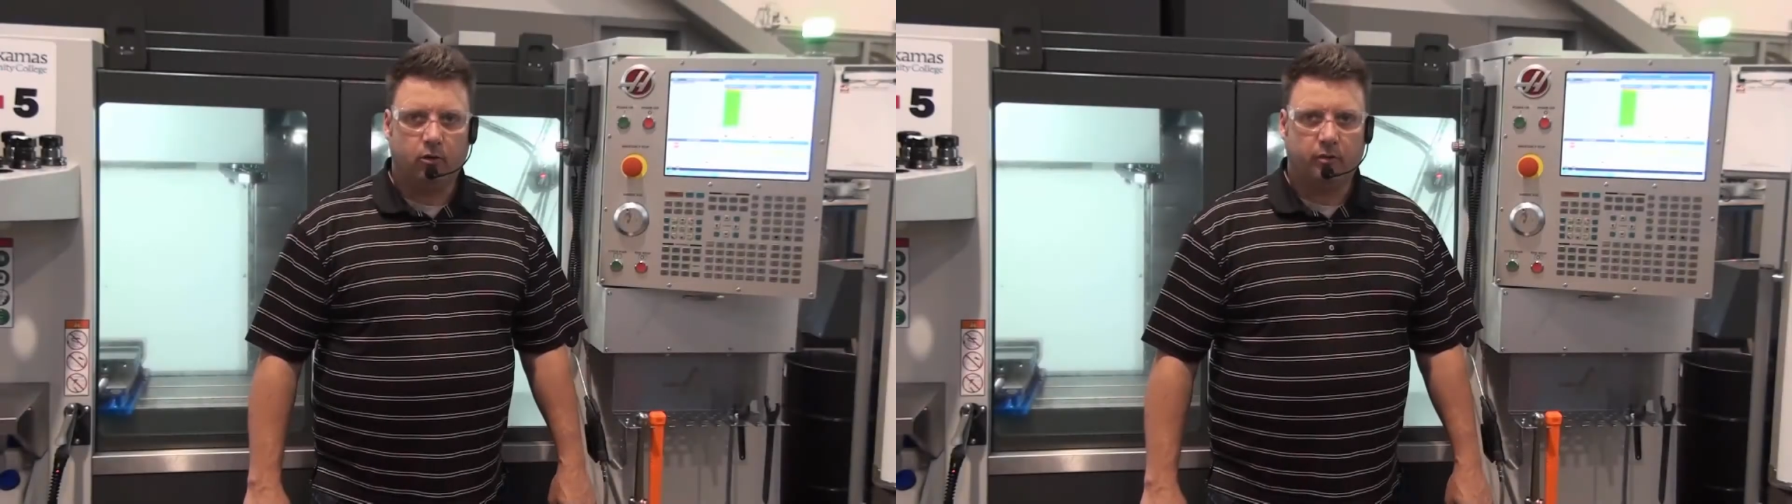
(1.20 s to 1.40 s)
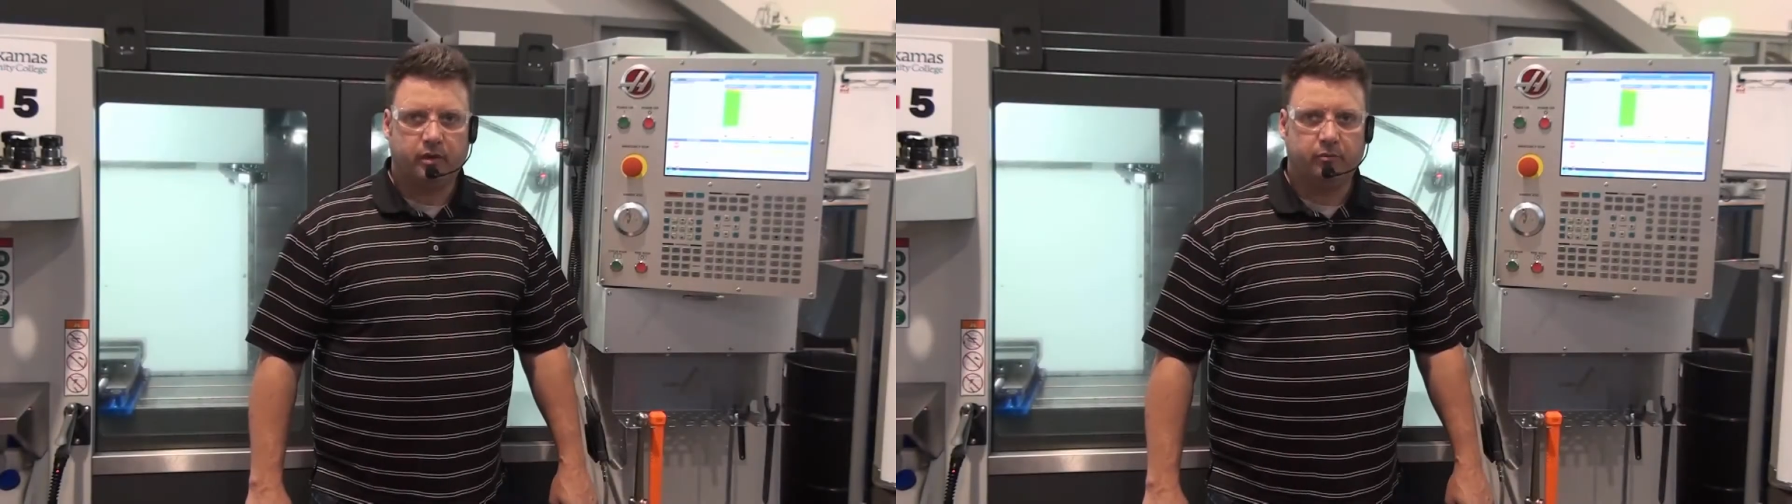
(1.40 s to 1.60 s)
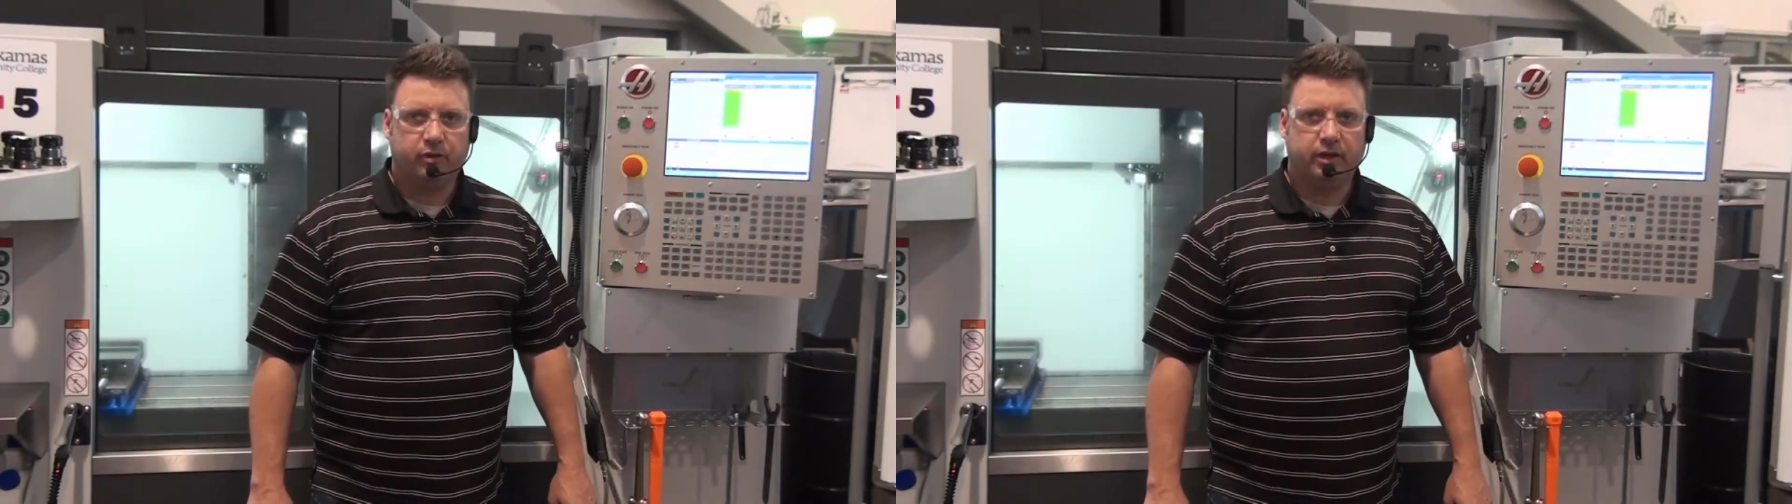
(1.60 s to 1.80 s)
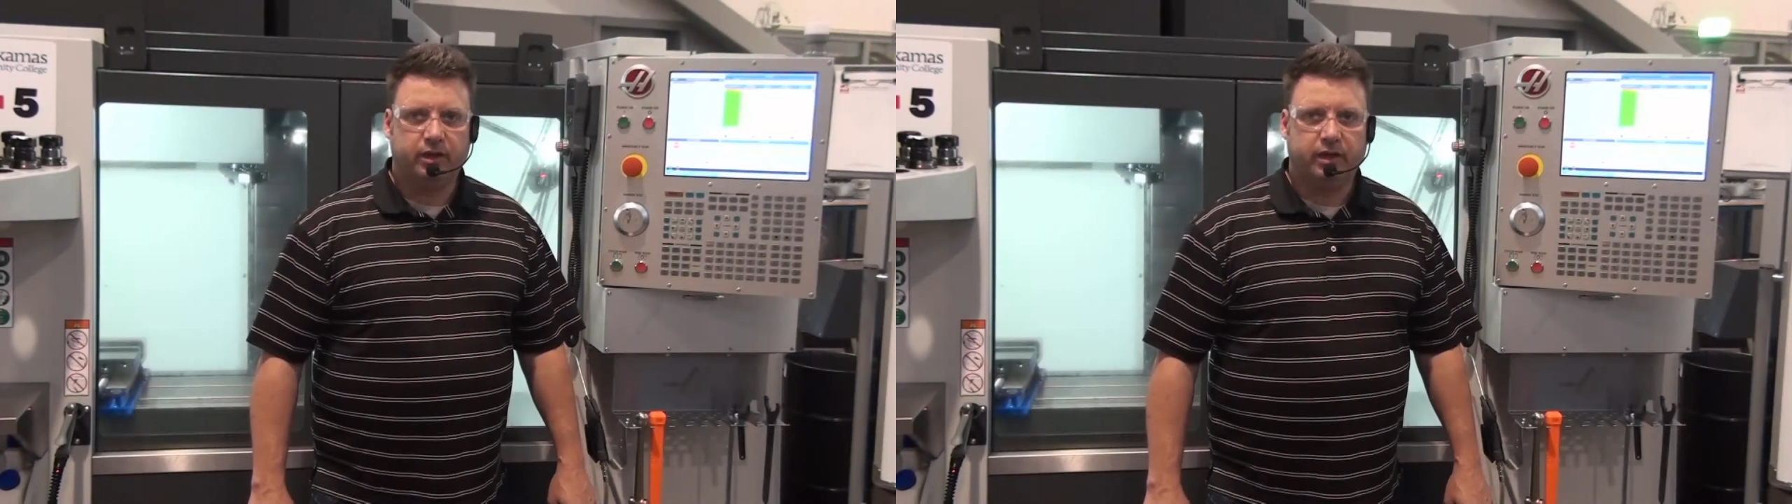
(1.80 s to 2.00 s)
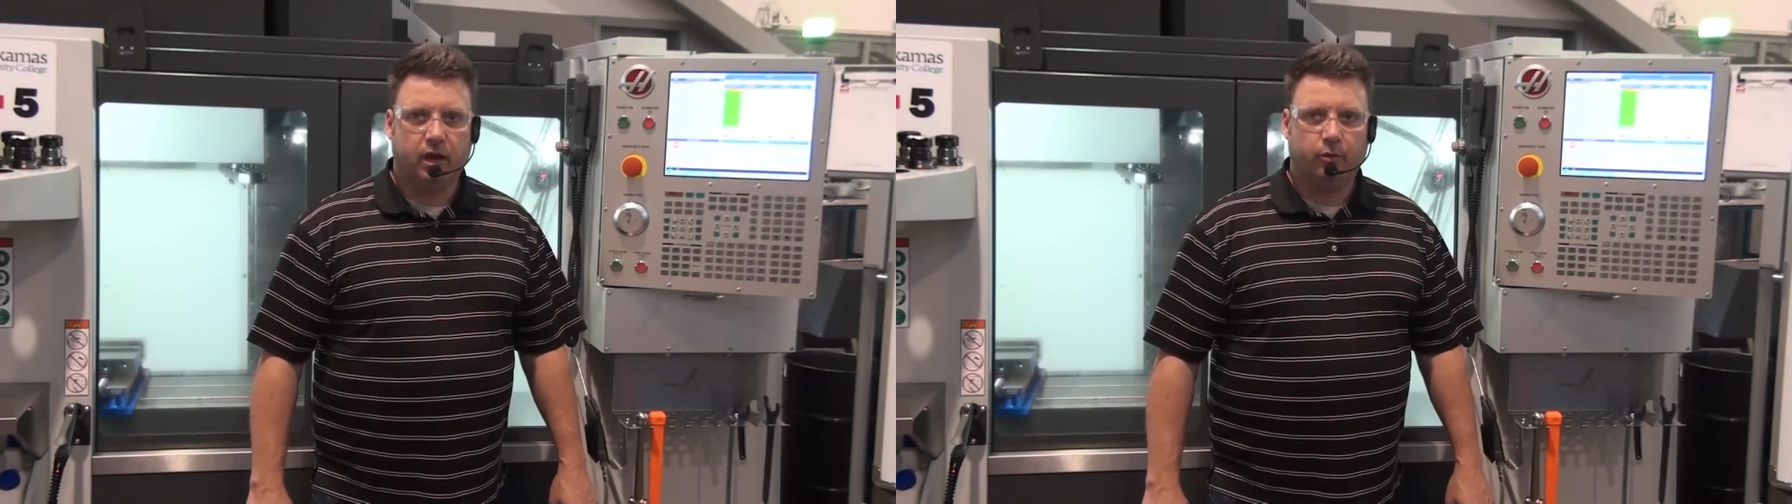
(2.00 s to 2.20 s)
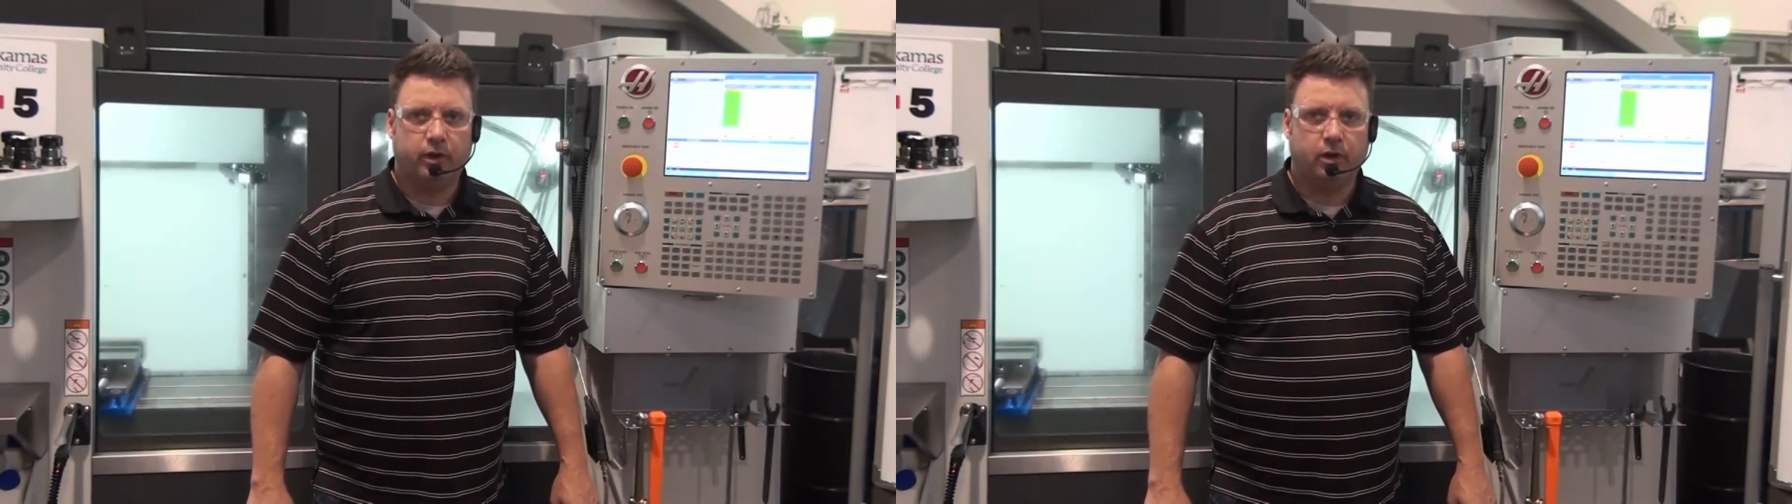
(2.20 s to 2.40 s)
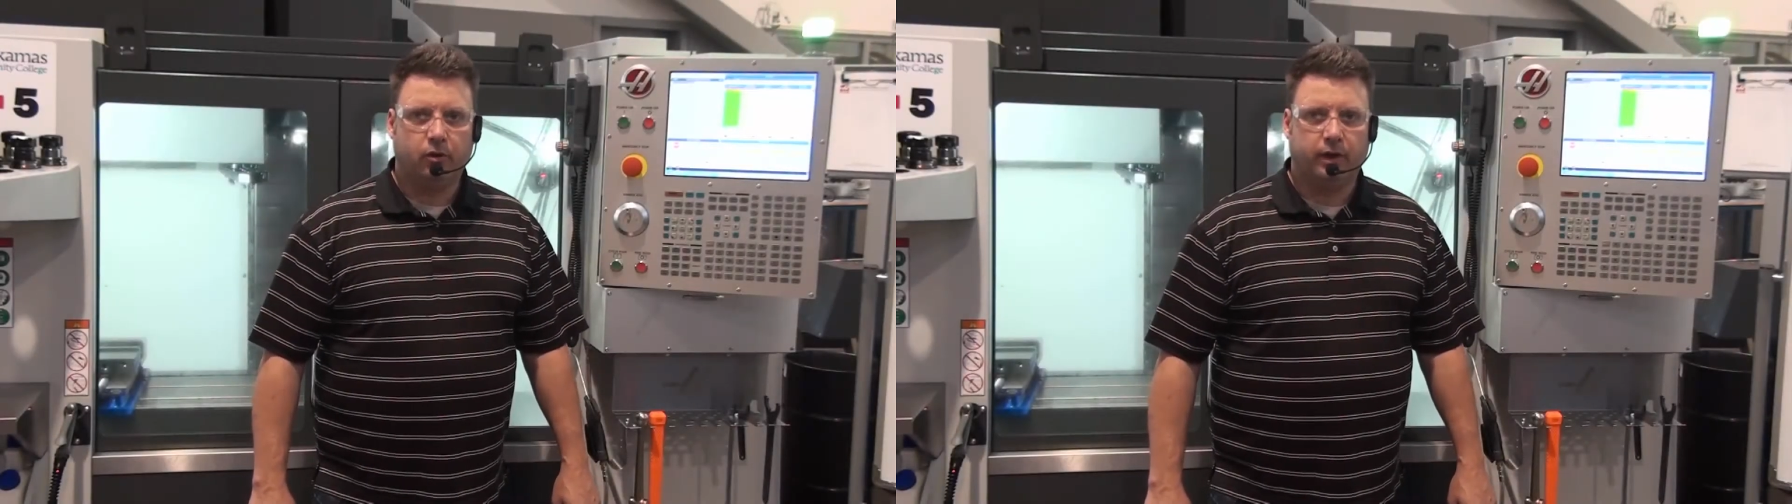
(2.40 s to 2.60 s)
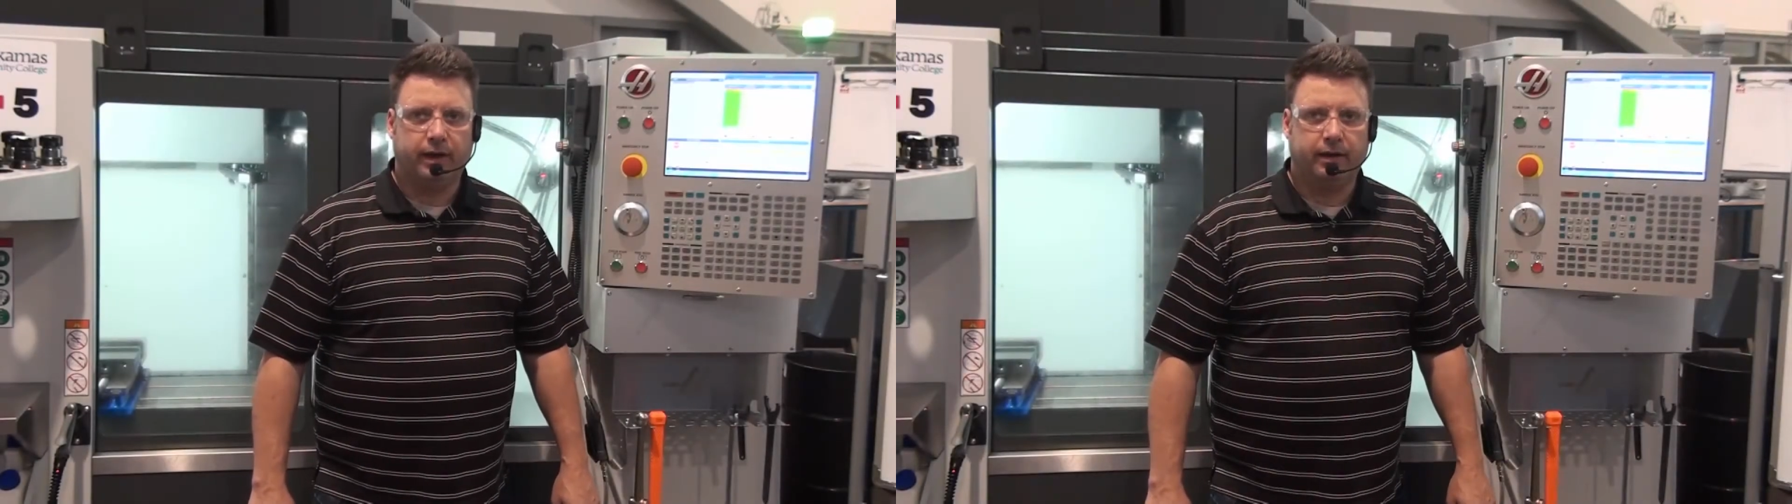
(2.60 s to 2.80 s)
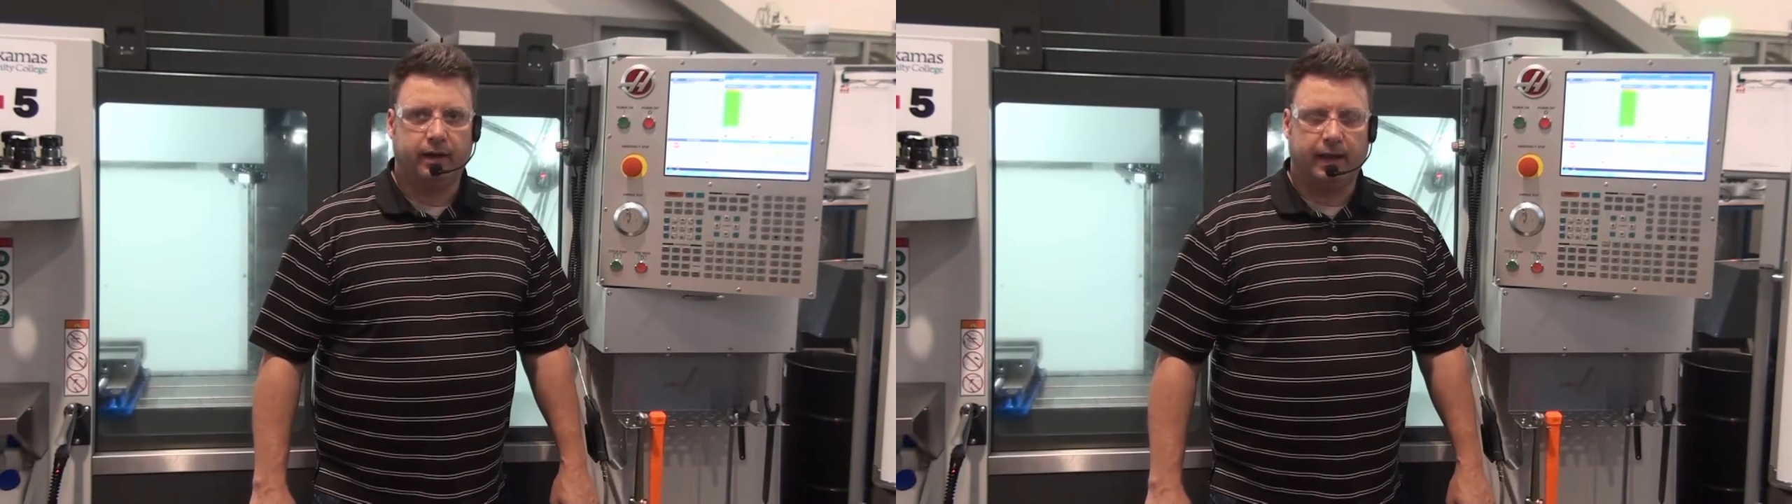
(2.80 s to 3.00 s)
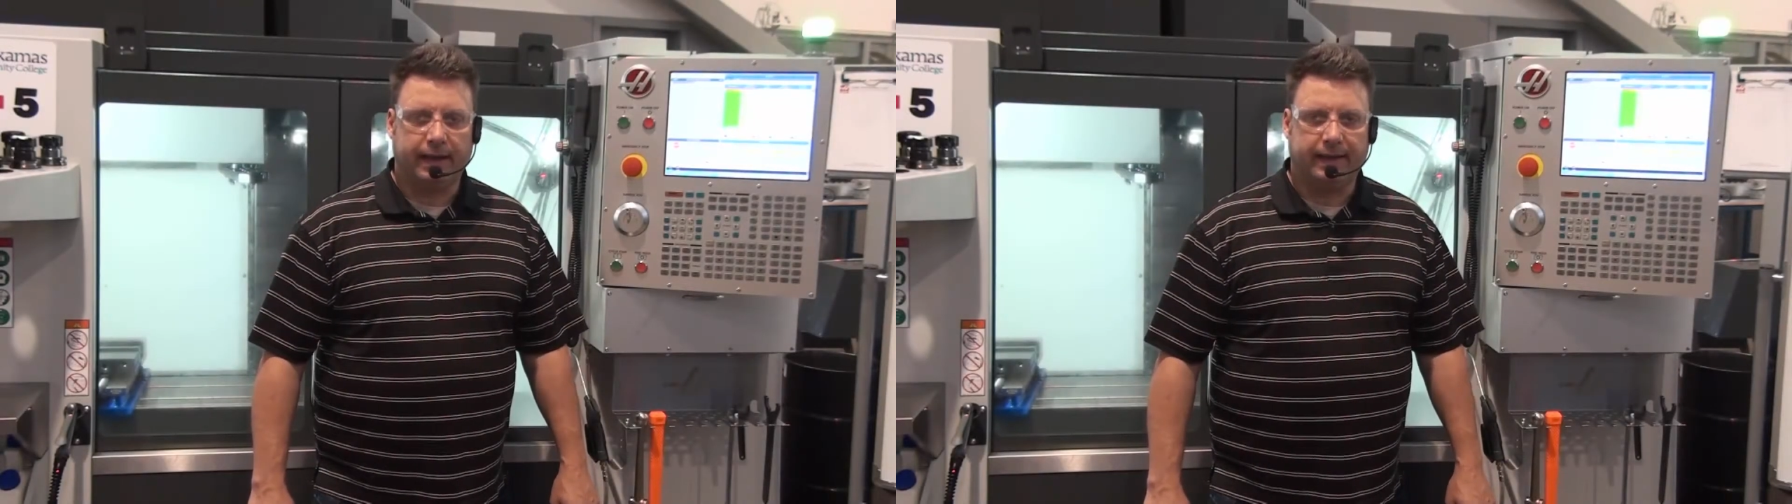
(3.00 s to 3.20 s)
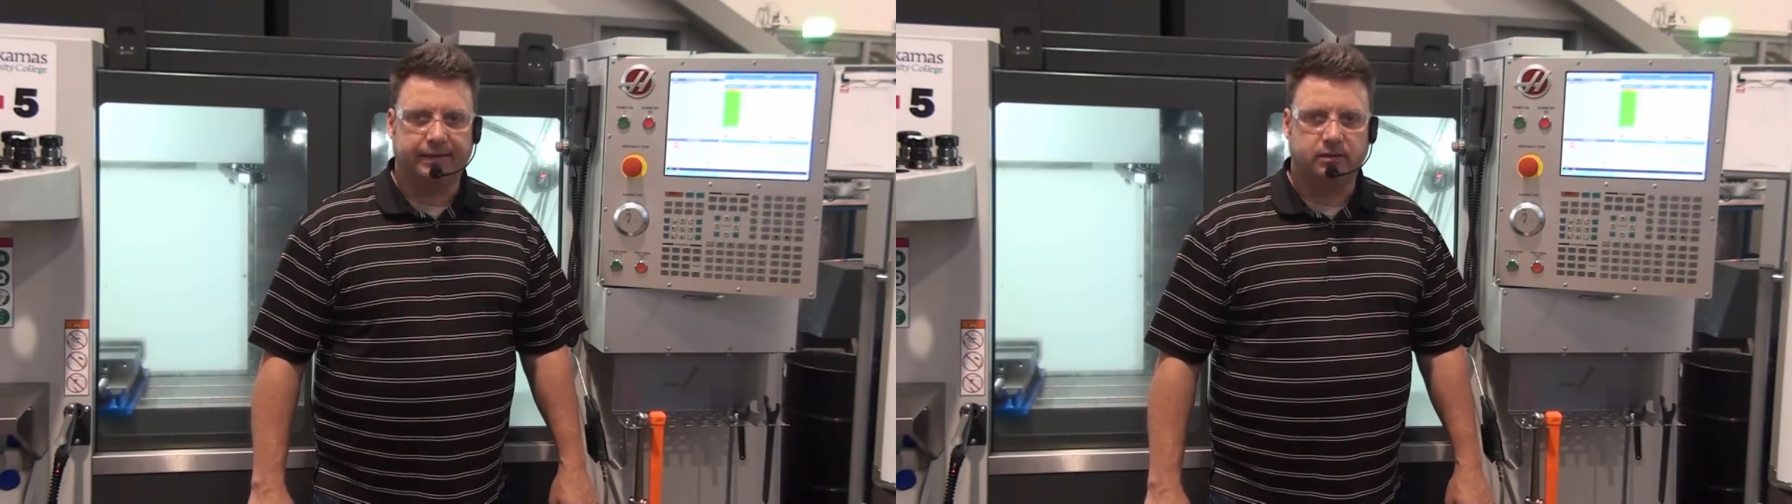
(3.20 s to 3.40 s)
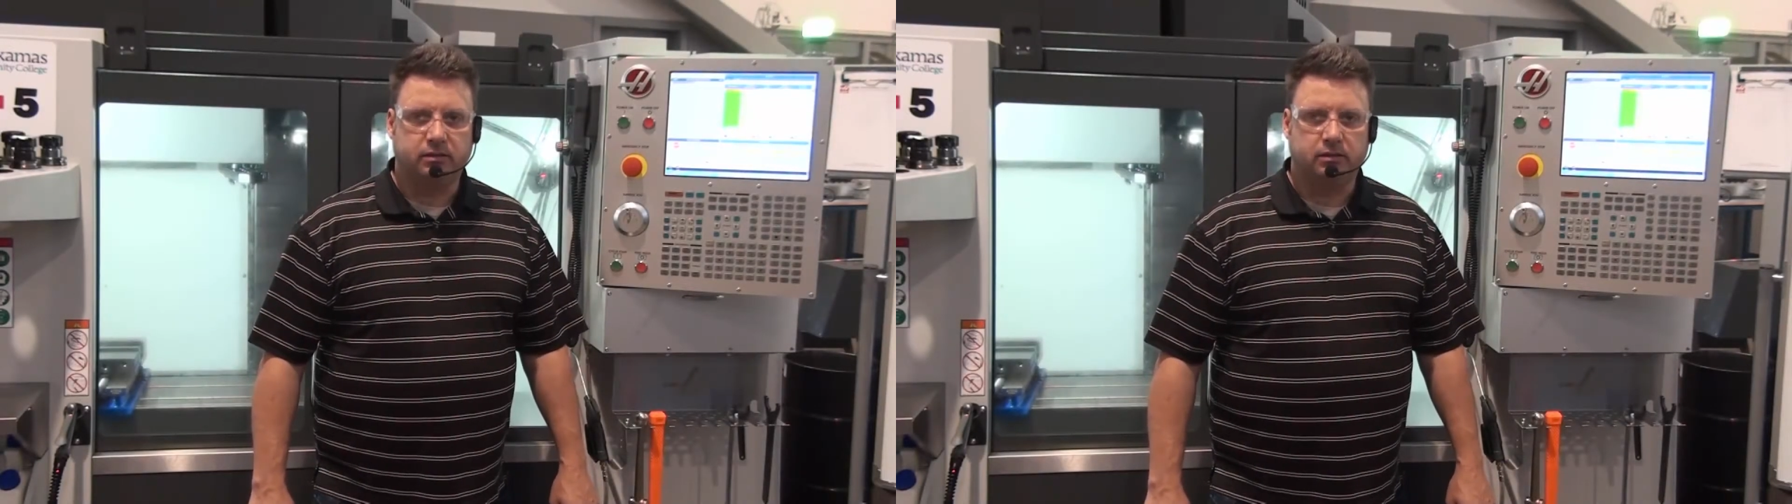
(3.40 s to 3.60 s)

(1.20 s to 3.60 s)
completed, now we can go ahead and